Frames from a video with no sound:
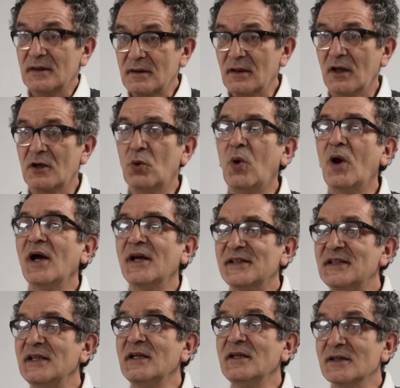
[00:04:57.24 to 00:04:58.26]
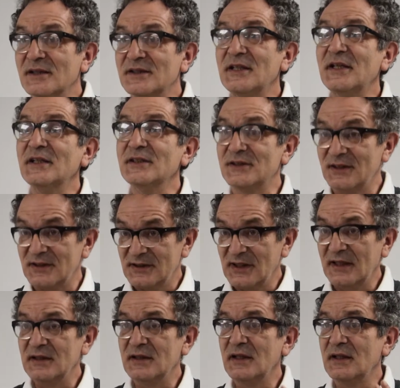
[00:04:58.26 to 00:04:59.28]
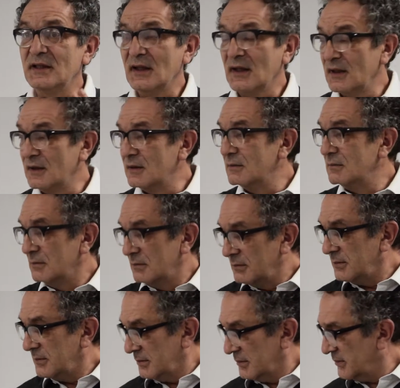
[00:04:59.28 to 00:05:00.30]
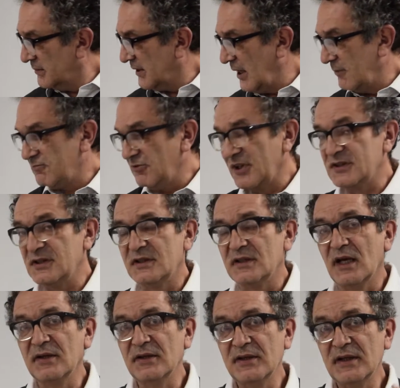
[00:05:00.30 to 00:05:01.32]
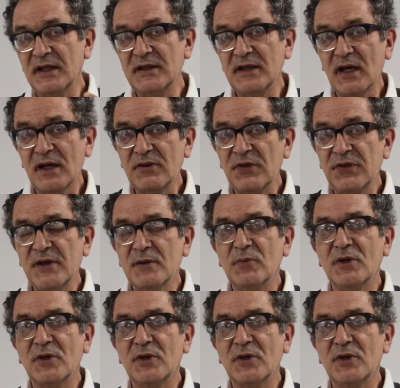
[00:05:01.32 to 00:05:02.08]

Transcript: a quiet dignity has descended and get Brexit done. And then the other thing